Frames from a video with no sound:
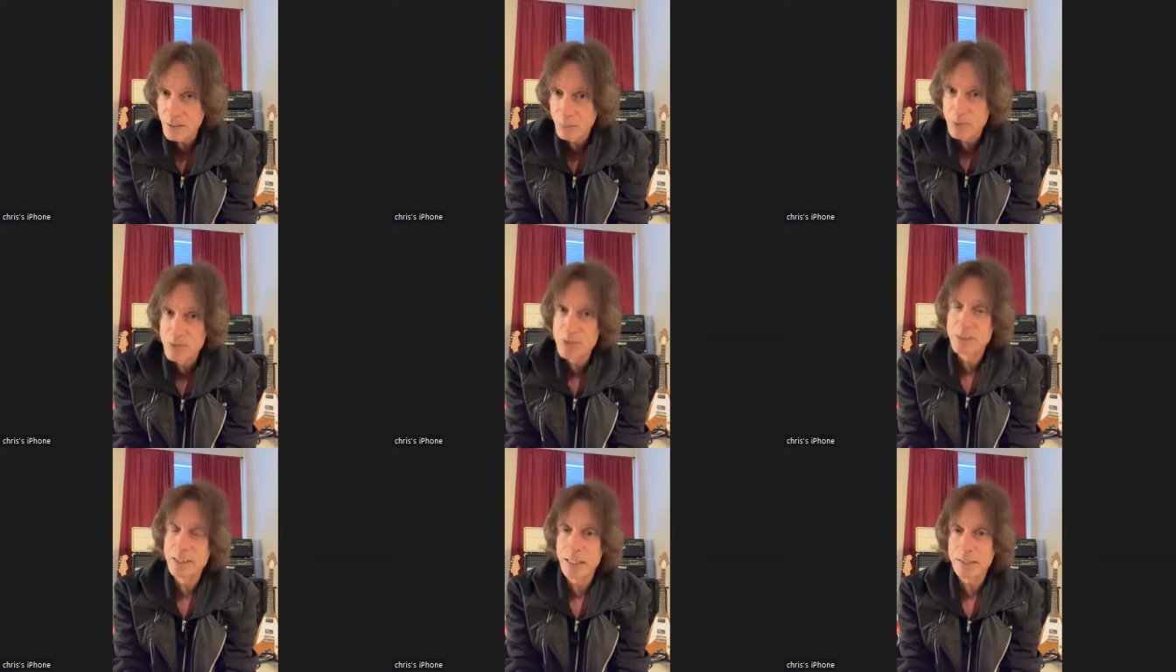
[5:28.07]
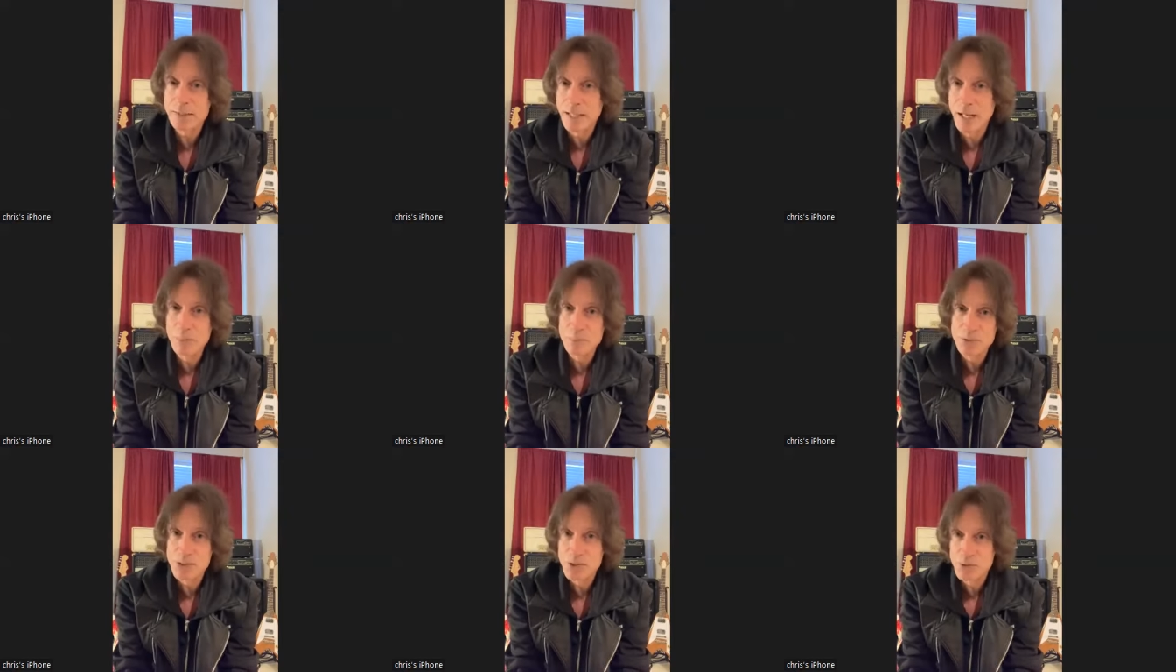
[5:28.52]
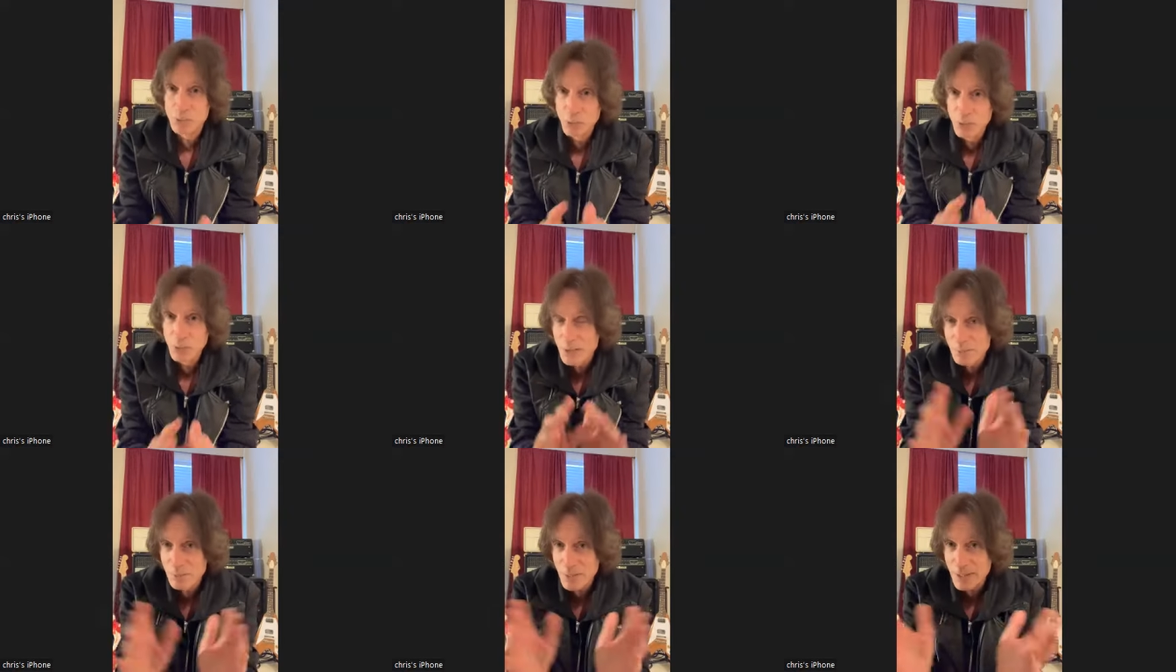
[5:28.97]
which at that time was this
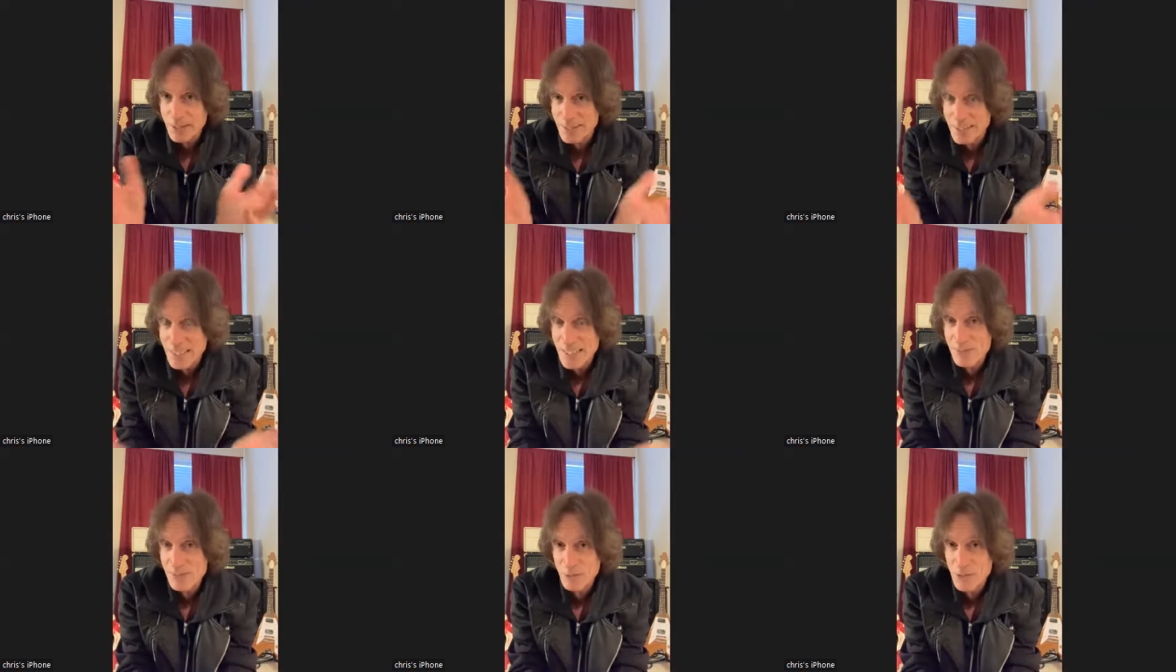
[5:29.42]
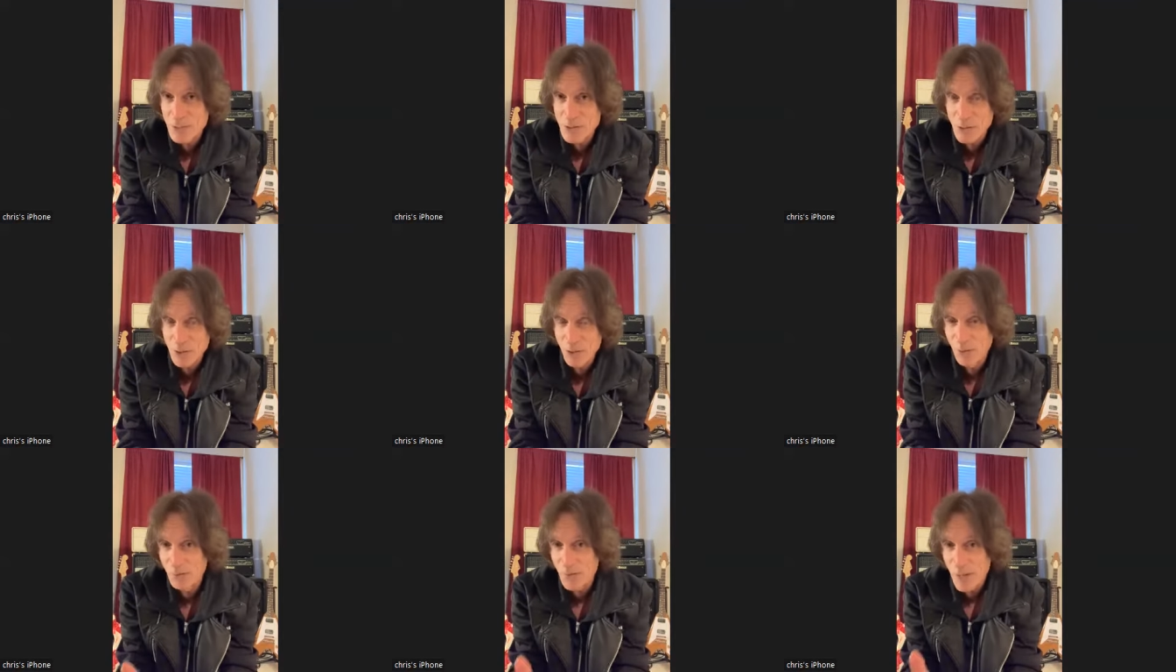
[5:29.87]
really big TV show